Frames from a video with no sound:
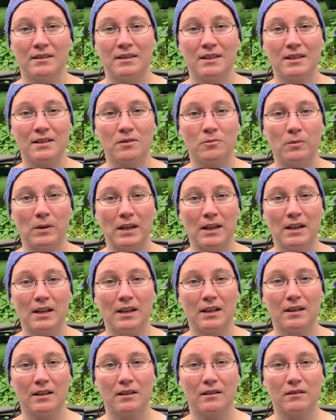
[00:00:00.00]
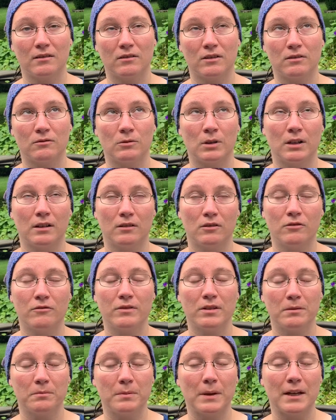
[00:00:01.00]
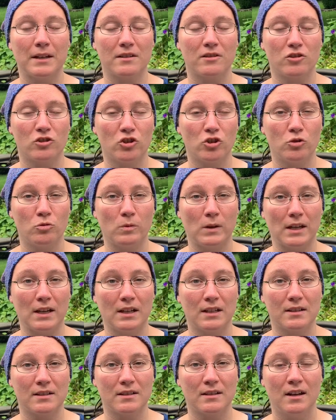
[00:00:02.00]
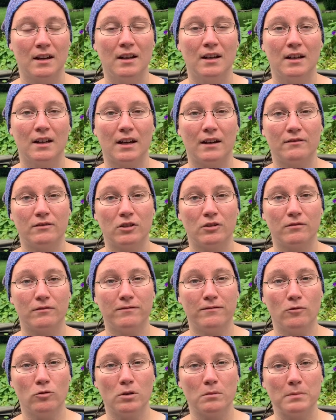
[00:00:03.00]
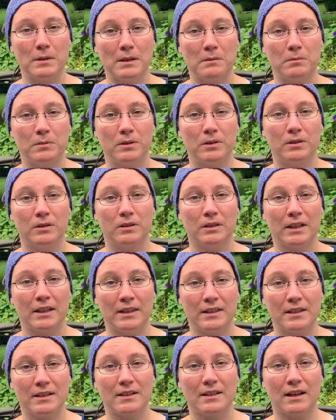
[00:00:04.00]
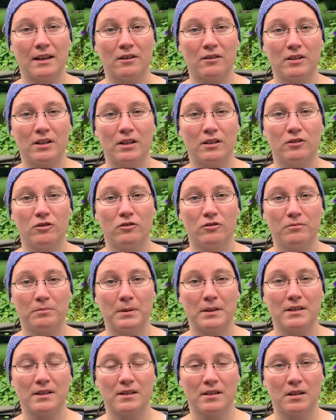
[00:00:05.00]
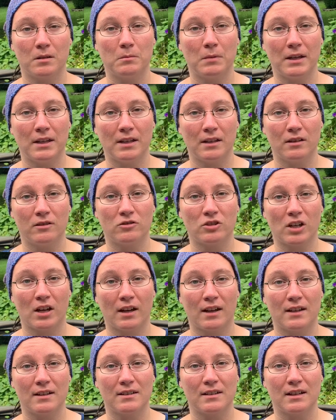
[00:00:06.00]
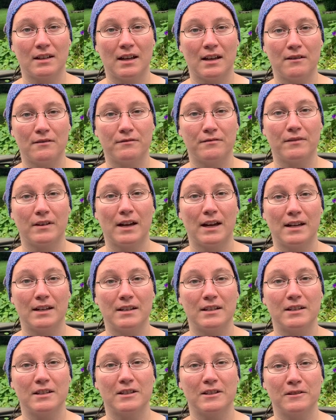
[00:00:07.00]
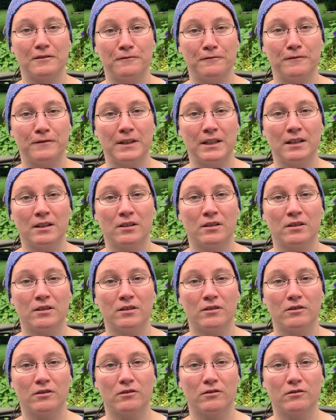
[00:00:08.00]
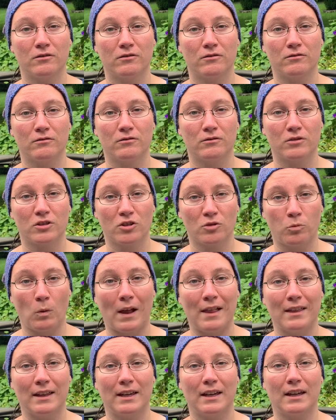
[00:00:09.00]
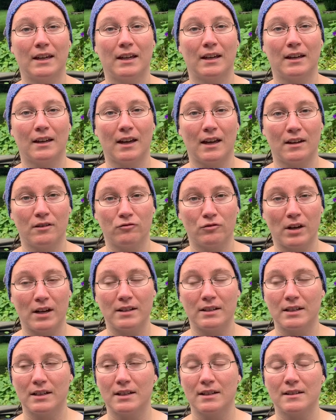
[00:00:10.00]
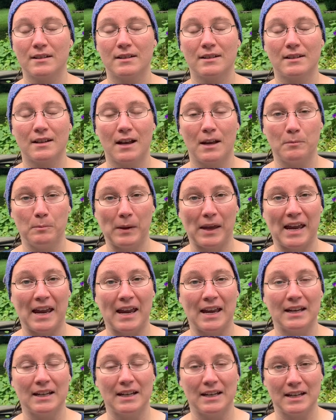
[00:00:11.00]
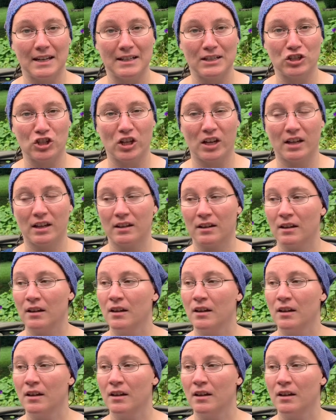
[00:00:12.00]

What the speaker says: this week, well, over the past 2 weeks, I've known 4 people in this area who have been stung by yellow jackets and have had severe swelling and redness and pain and itching.